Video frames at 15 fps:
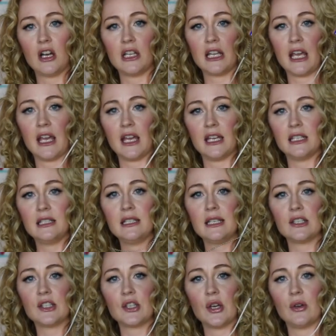on the end
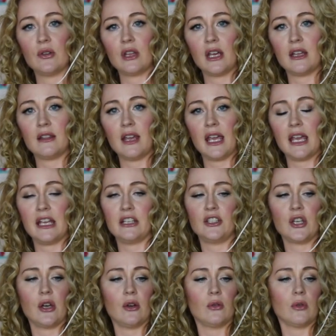so that they
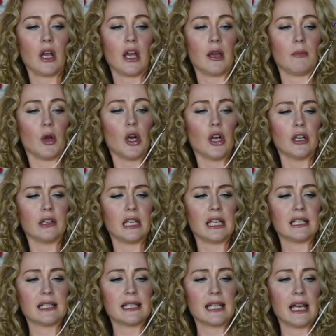don't hurt the
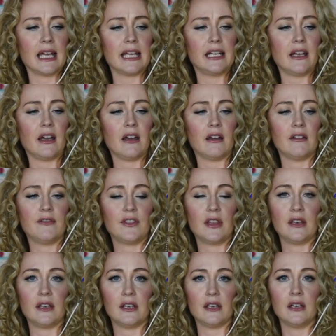inside of
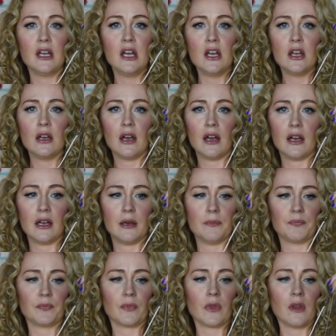
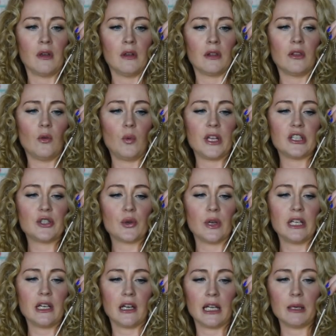the wind
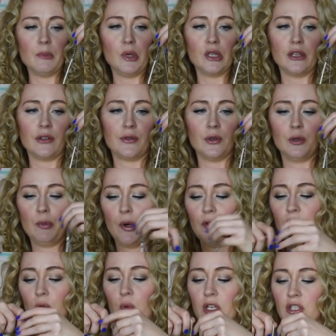joint, and I can pull it through
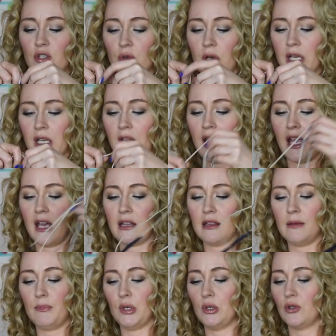both the wind joint and
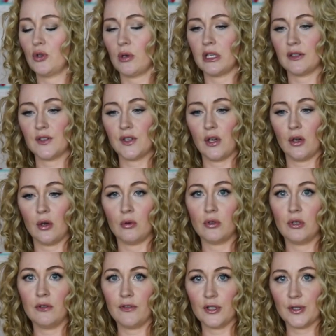the boot joint. So
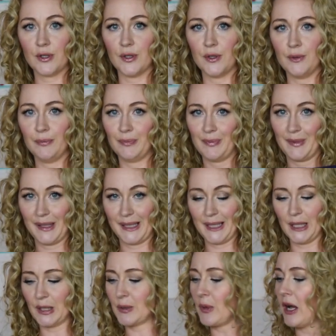universal
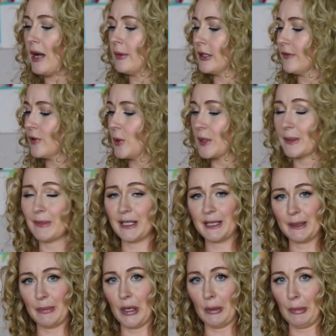silk swab, and of course
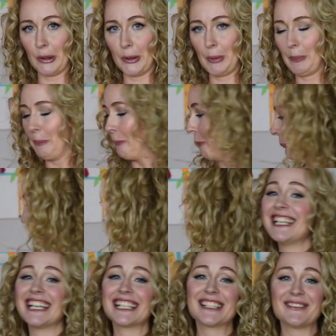mine's in purple.
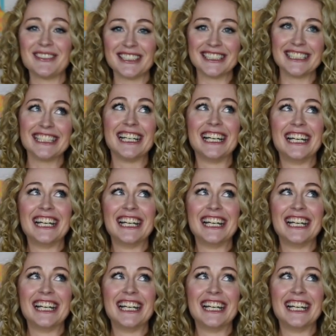Next one